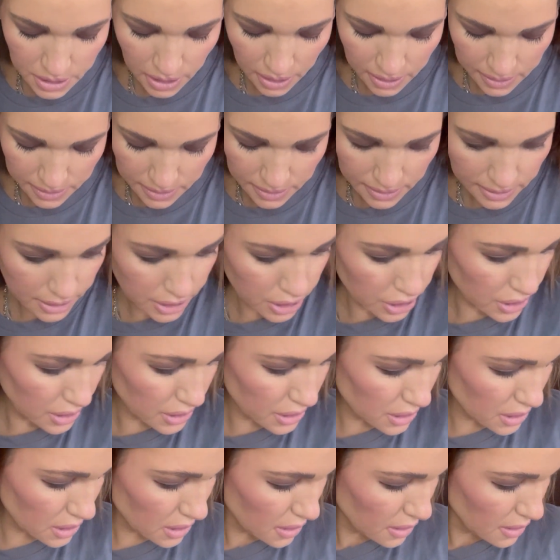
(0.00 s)

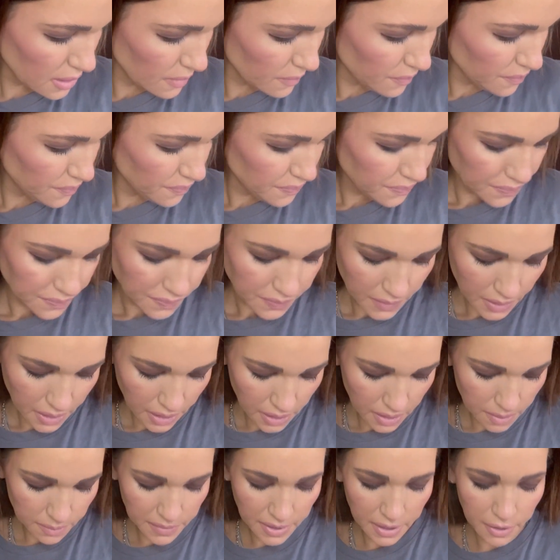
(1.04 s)
eyelashes.
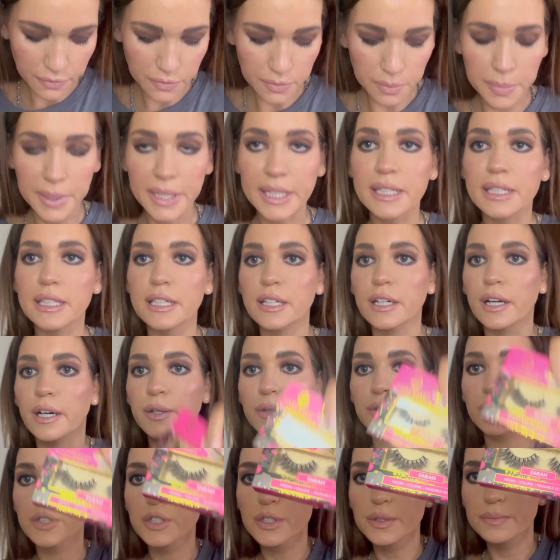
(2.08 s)
They're from Pinky
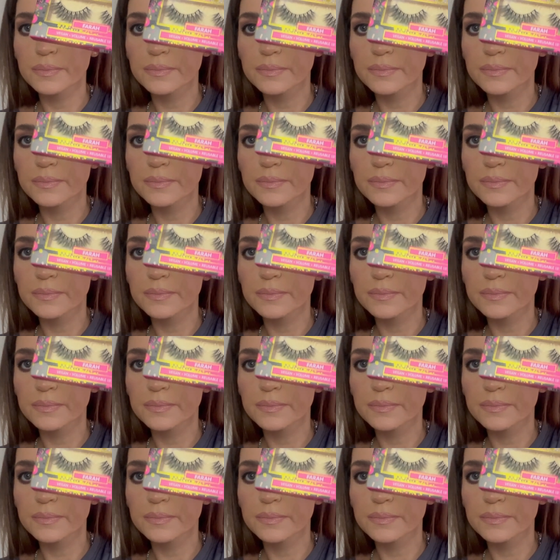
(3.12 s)
Goat,